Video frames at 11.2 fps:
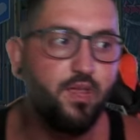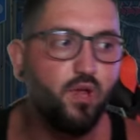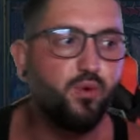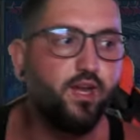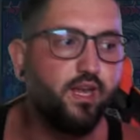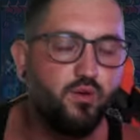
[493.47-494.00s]
be a
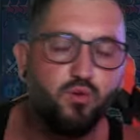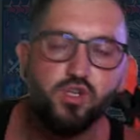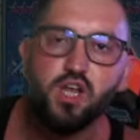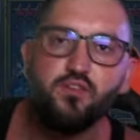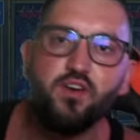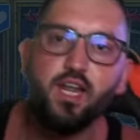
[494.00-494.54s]
ring,
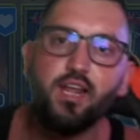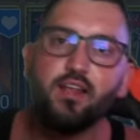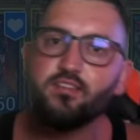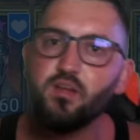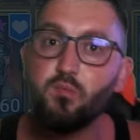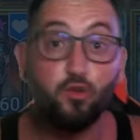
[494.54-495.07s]
whichever
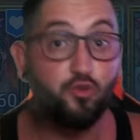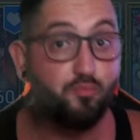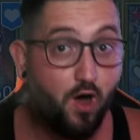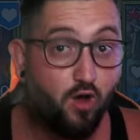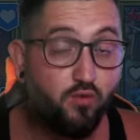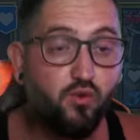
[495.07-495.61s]
is the most
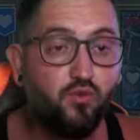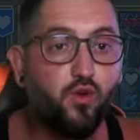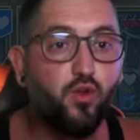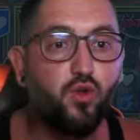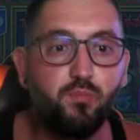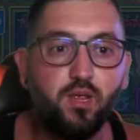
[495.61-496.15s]
powerful
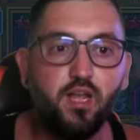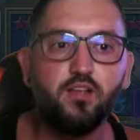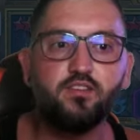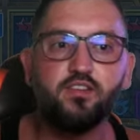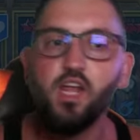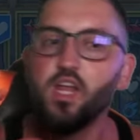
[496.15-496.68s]
for you,
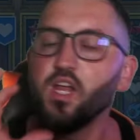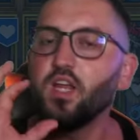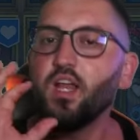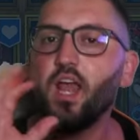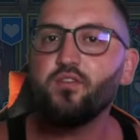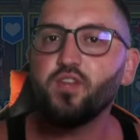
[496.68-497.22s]
because
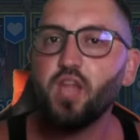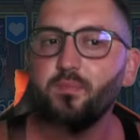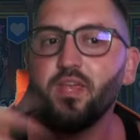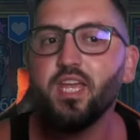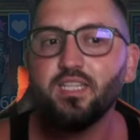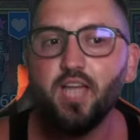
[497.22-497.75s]
every time
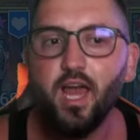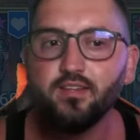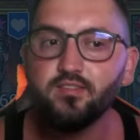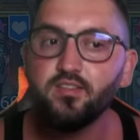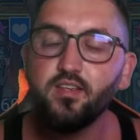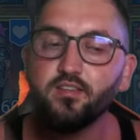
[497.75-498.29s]
he
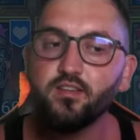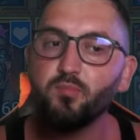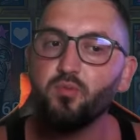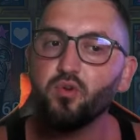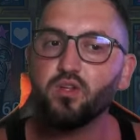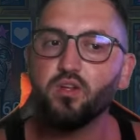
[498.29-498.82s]
attacks, he's gonna
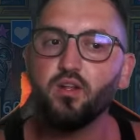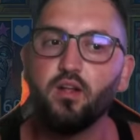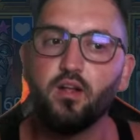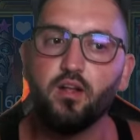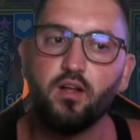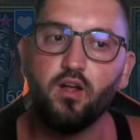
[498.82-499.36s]
put
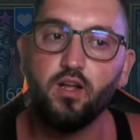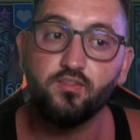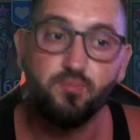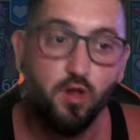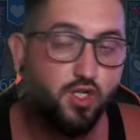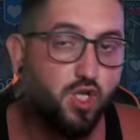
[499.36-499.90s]
a
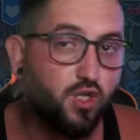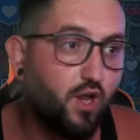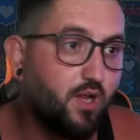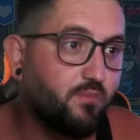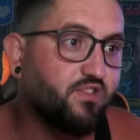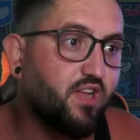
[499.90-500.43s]
small shield on
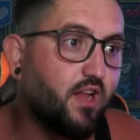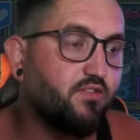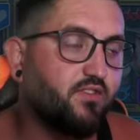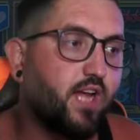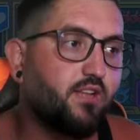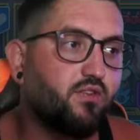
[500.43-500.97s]

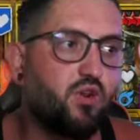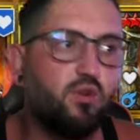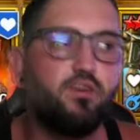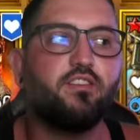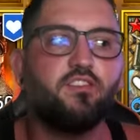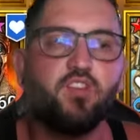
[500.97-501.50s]
himself that, you
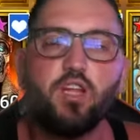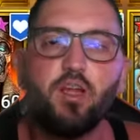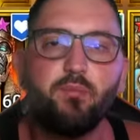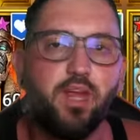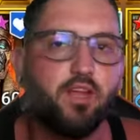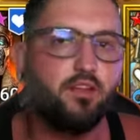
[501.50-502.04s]
know, it's not
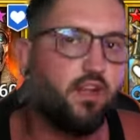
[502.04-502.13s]
that big,